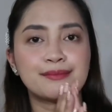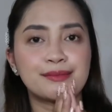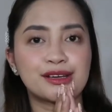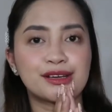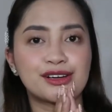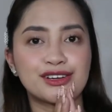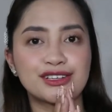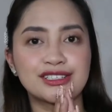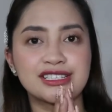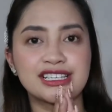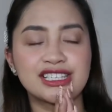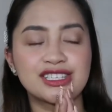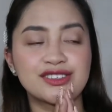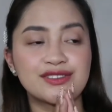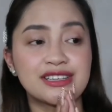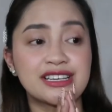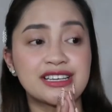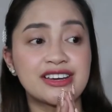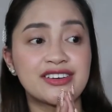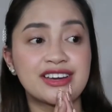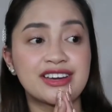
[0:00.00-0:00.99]
because it's
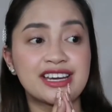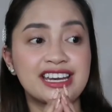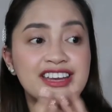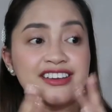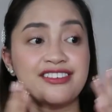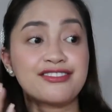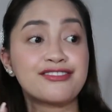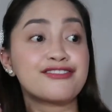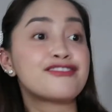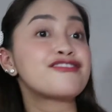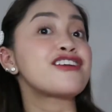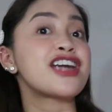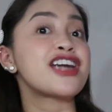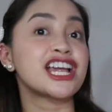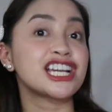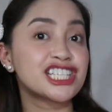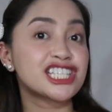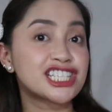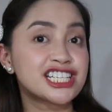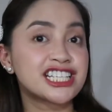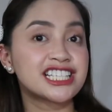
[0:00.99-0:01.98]
really, really
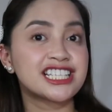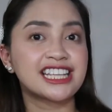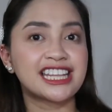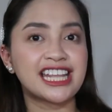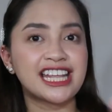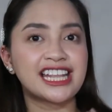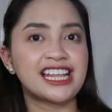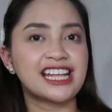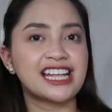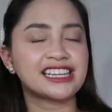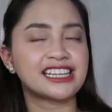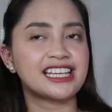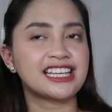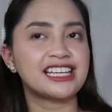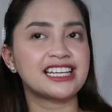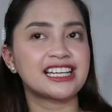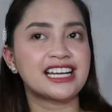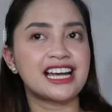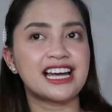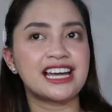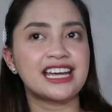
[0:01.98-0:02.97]
fresh. Tignan
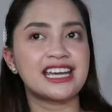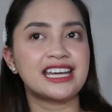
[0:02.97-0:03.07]
talaga.